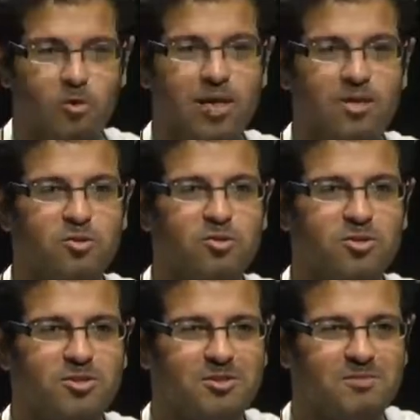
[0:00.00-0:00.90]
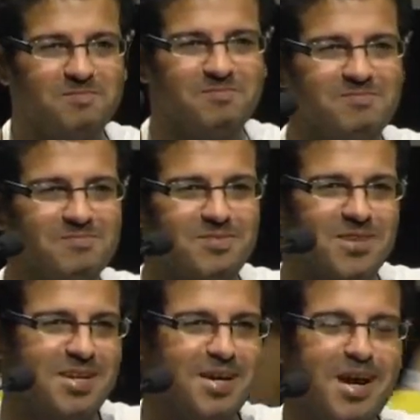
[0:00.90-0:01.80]
Hola todos.
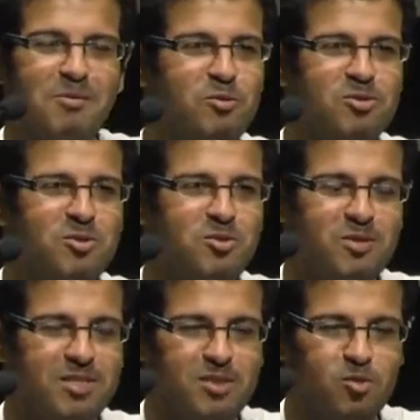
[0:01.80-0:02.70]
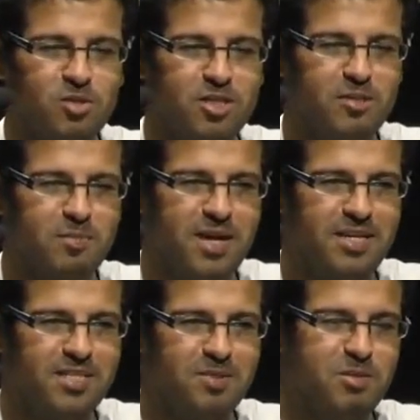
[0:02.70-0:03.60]
I won't do this talk in
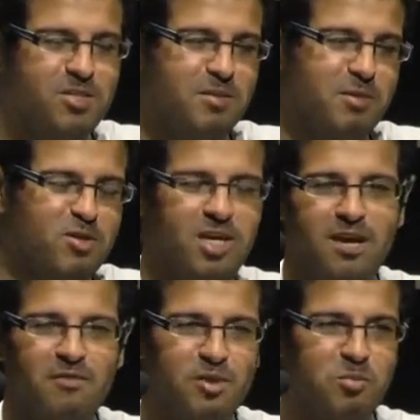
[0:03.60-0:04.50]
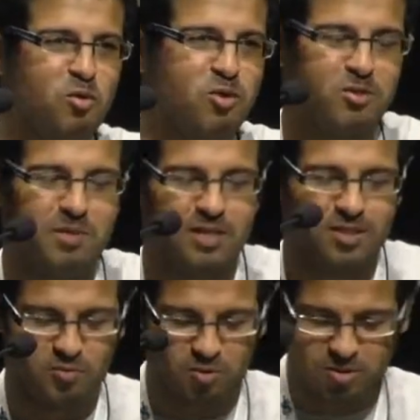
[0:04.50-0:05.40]
Spanish but, because I haven't spoken Spanish
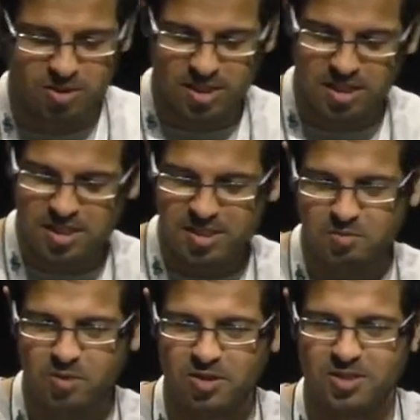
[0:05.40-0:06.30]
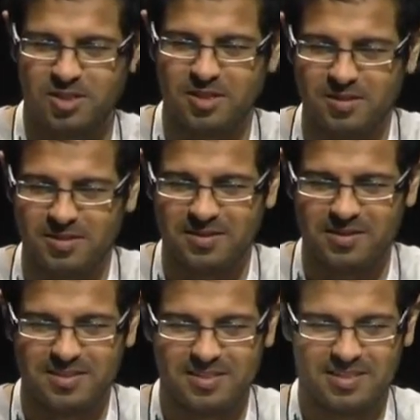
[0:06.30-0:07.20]
for 10 years, but uh,
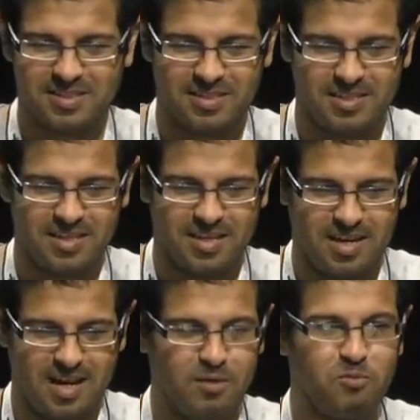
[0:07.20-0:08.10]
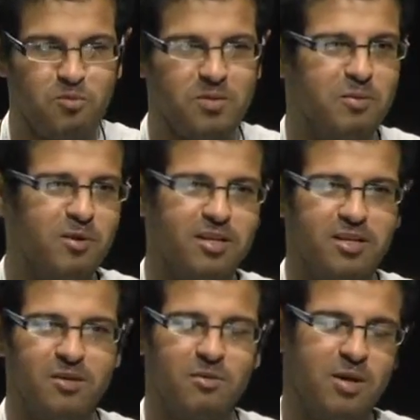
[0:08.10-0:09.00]
I would be well,
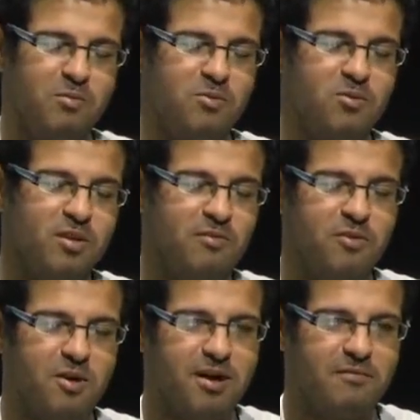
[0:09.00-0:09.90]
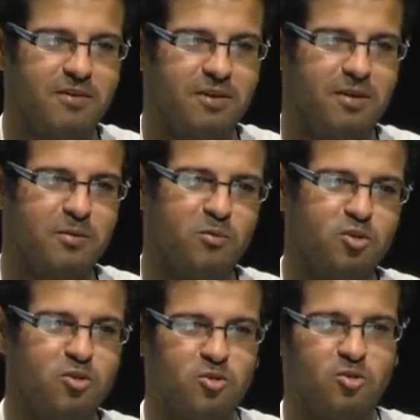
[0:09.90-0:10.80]
if you have, uh, want
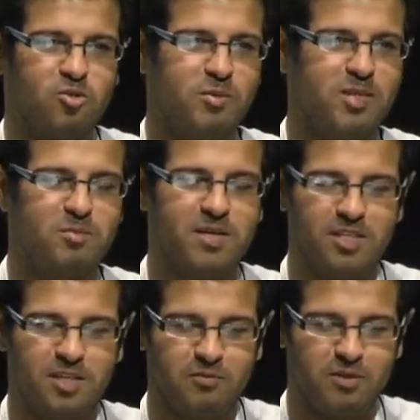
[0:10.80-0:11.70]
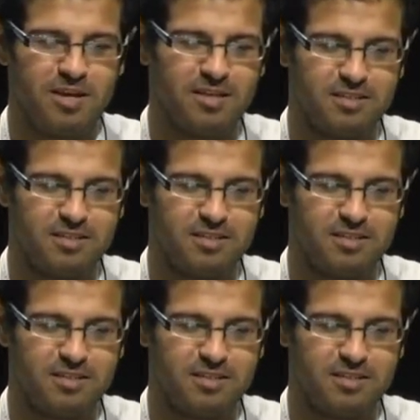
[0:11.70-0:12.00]
to talk to me in Spanish after that,